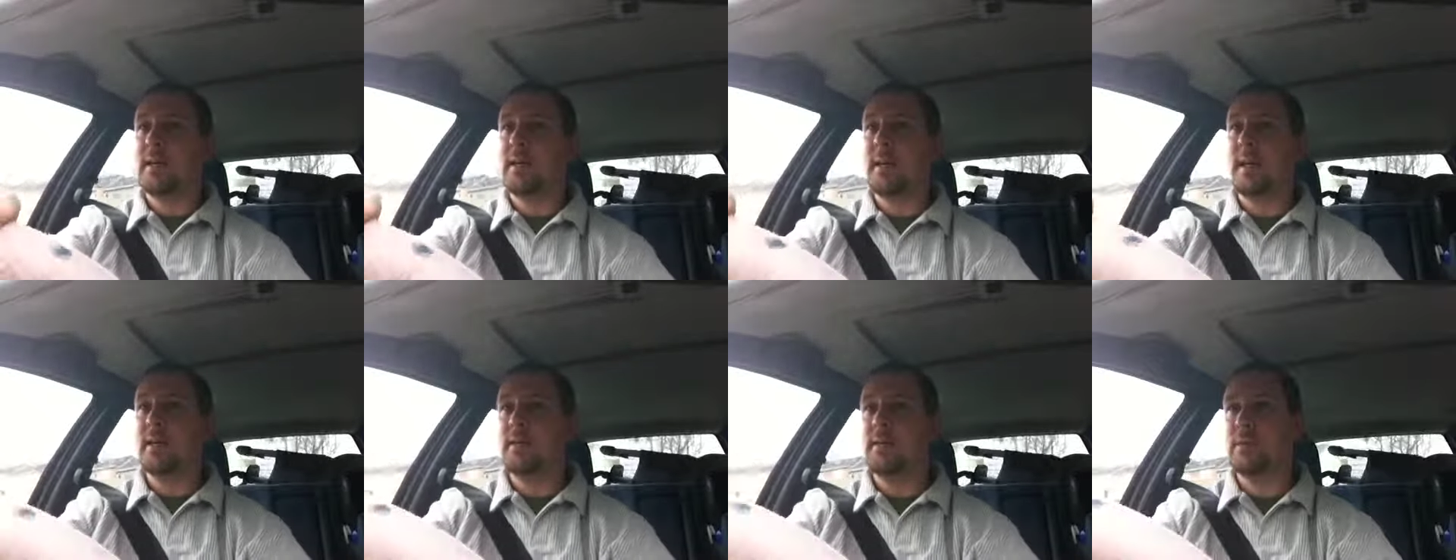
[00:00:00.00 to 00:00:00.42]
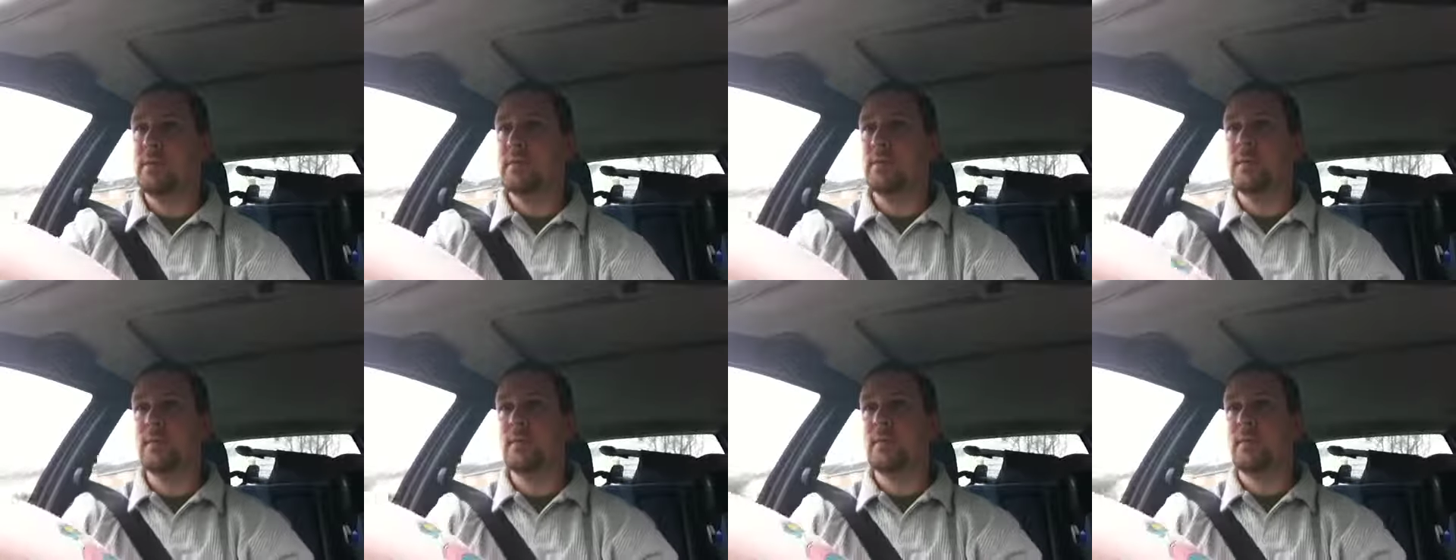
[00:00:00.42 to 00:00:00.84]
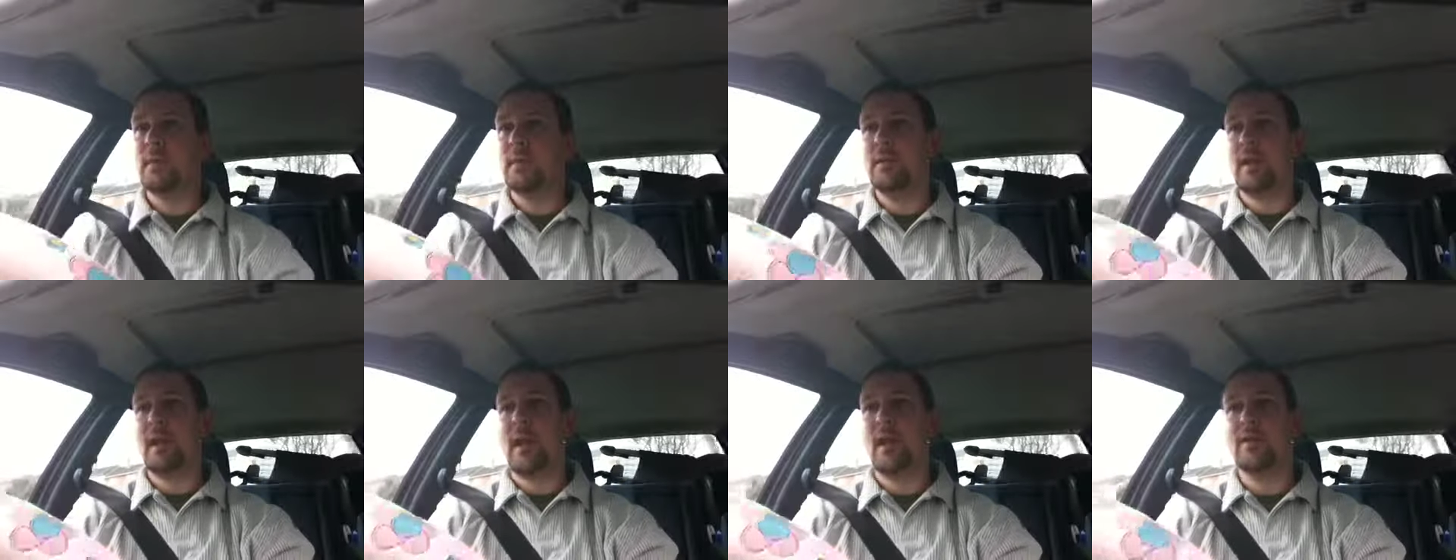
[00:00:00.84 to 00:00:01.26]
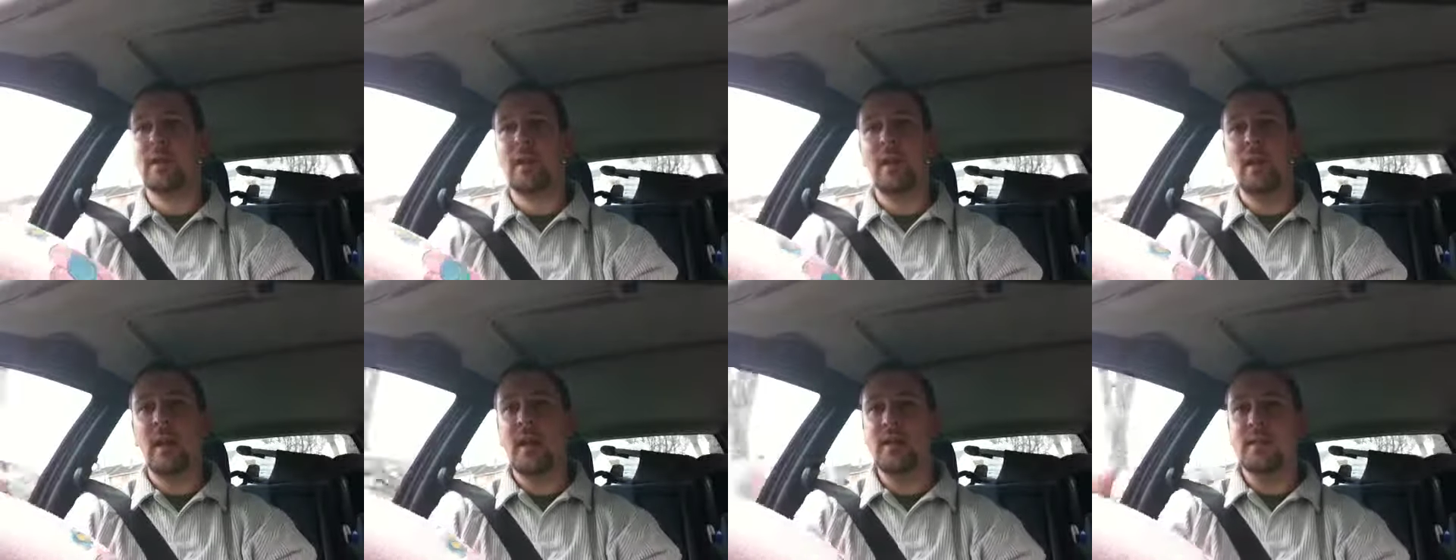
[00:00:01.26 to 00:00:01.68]
Now, they
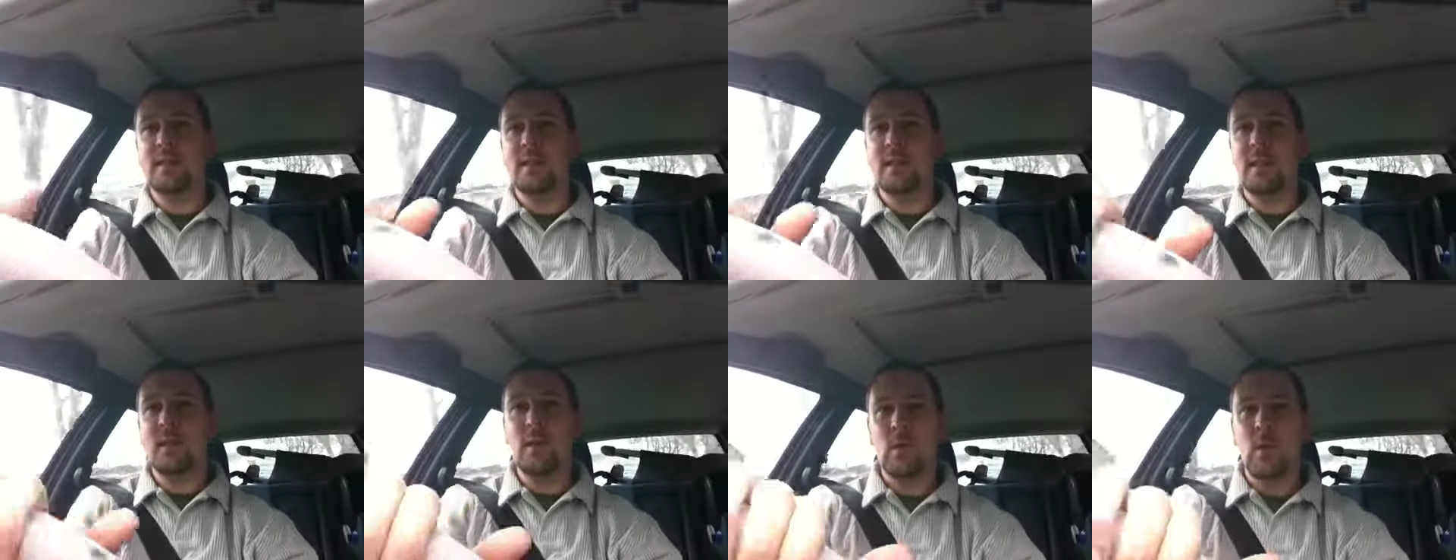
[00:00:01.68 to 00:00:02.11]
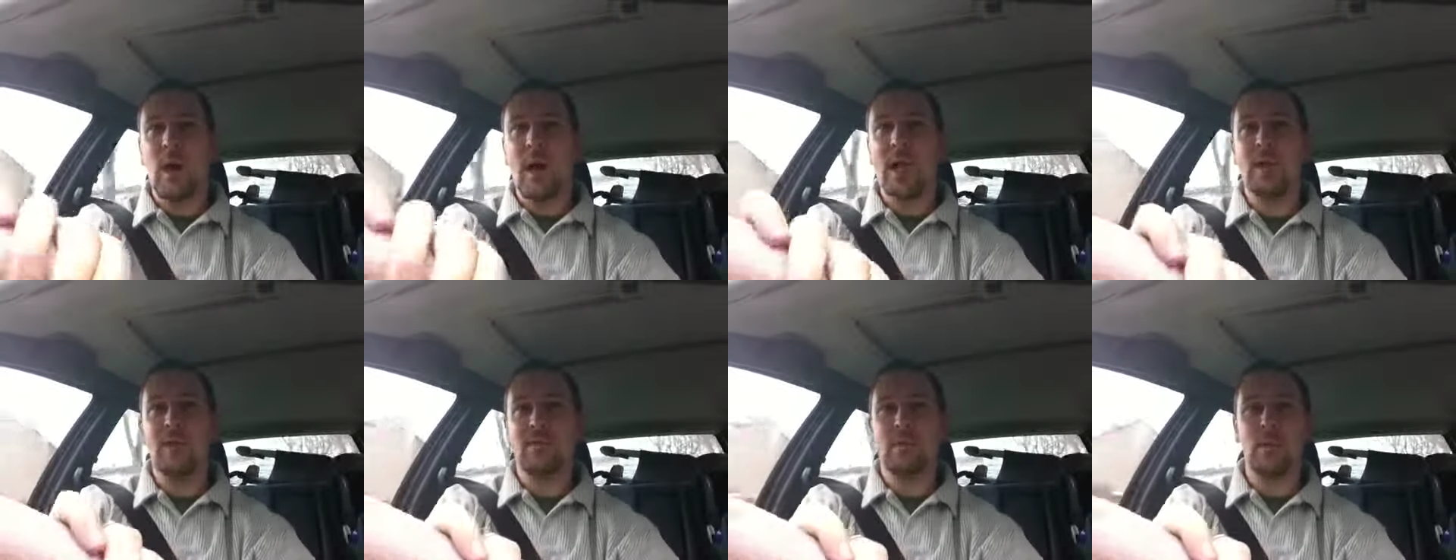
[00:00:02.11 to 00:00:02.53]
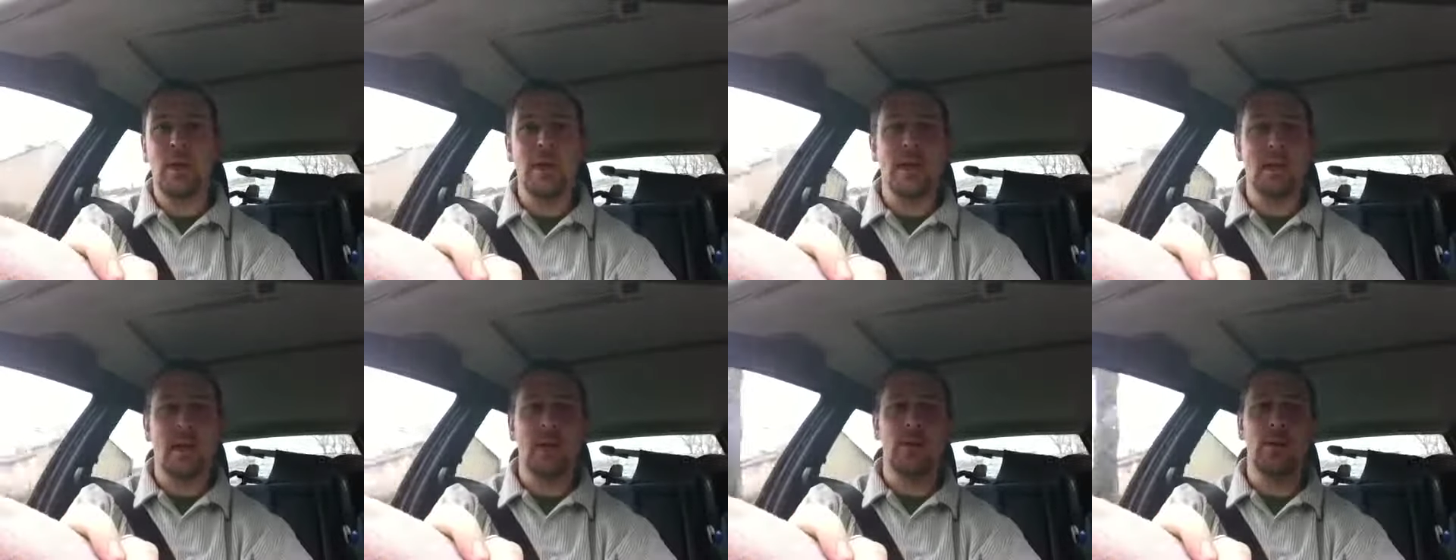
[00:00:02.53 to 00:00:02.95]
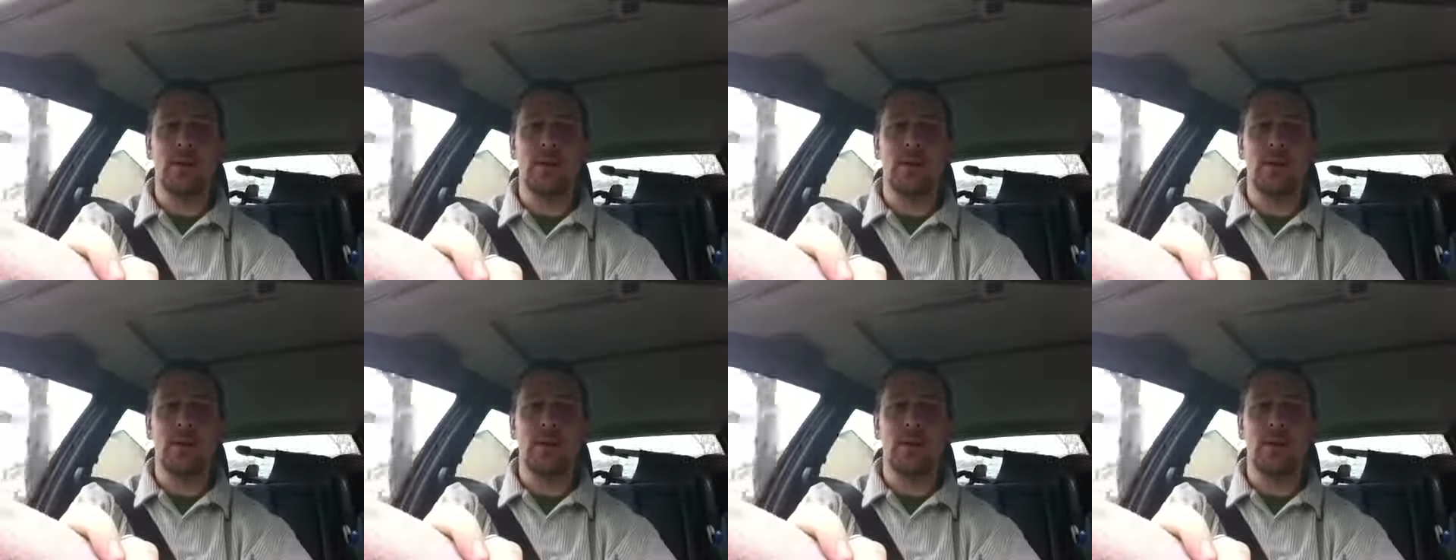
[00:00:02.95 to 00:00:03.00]
haven't learned a new way of reading.